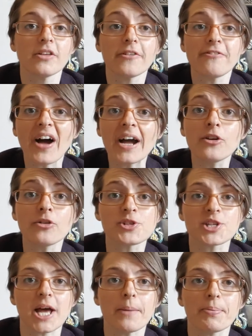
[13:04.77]
The final
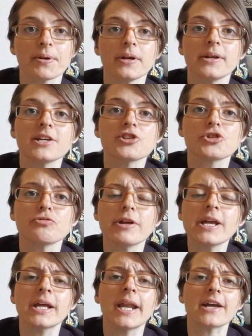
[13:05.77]
step is to
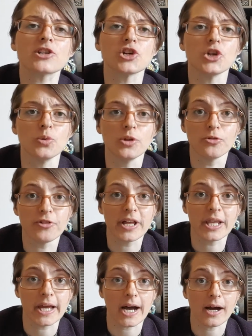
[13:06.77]
reconnect to who you
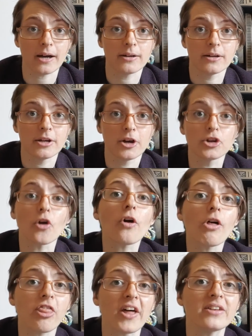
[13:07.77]
really are, your
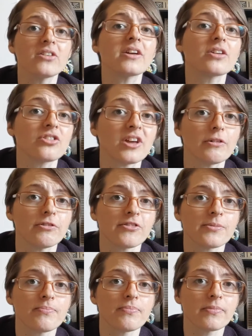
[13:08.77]
authentic self.
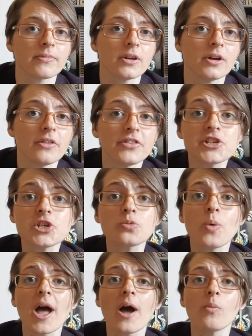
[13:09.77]
This is
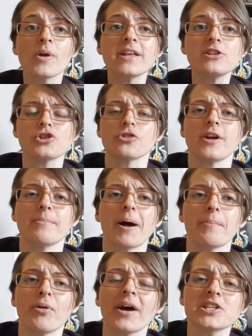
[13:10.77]
where we integrate my
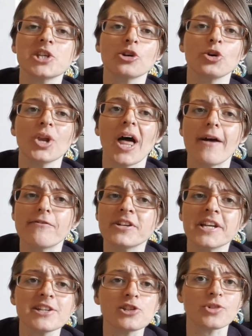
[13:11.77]
practical
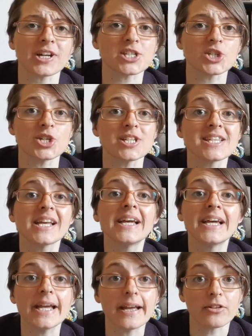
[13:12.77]
everyday strategies
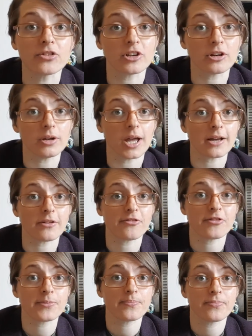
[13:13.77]
into your
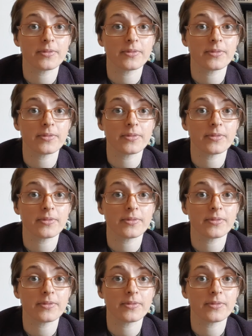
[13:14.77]
life.